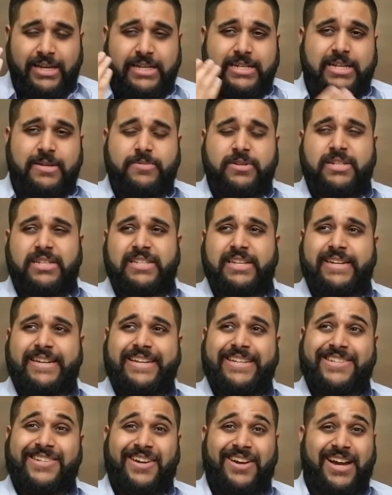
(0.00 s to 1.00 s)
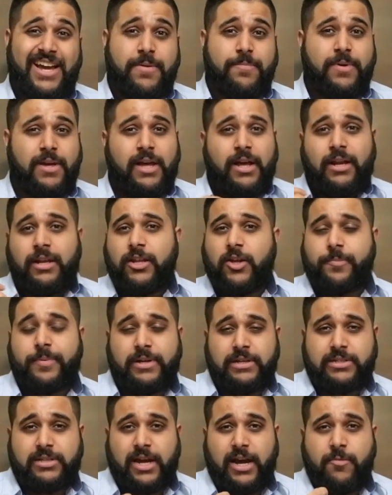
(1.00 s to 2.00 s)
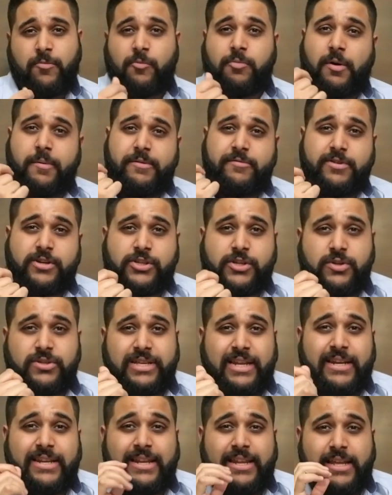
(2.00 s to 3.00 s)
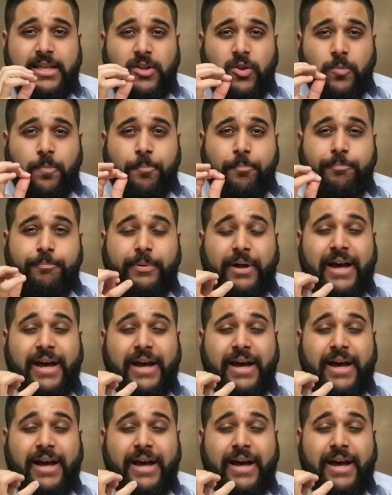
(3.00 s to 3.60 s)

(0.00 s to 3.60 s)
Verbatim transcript: In terms of does it need time, a little bit of time will probably reduce that little